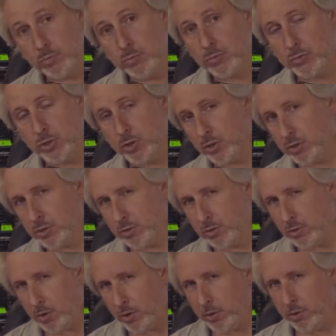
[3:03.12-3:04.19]
So there's
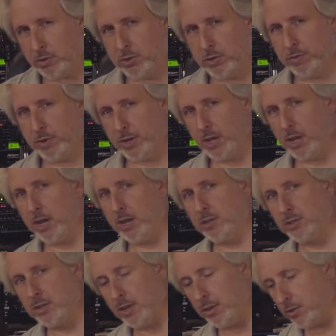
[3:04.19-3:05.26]
all those different
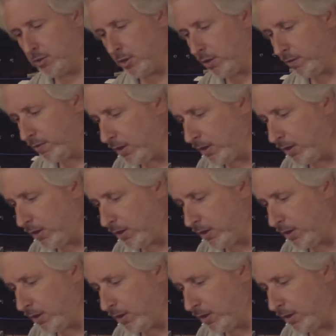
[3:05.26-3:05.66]
kinds. Now there's other